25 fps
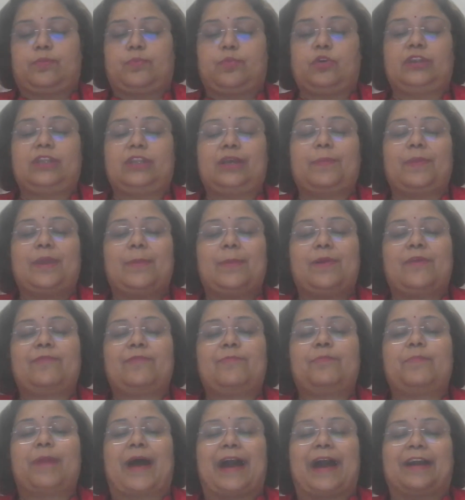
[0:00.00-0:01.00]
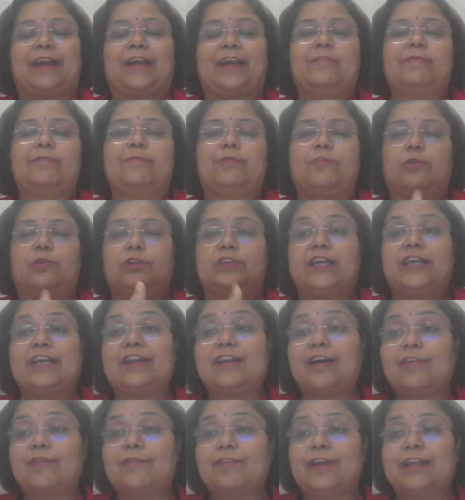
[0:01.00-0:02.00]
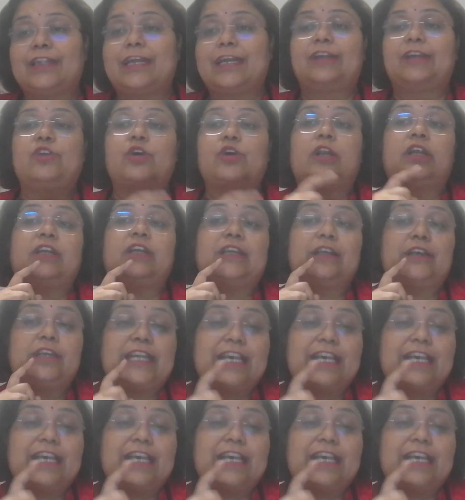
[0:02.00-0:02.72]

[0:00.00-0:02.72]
put the baby back and forth in a way that you're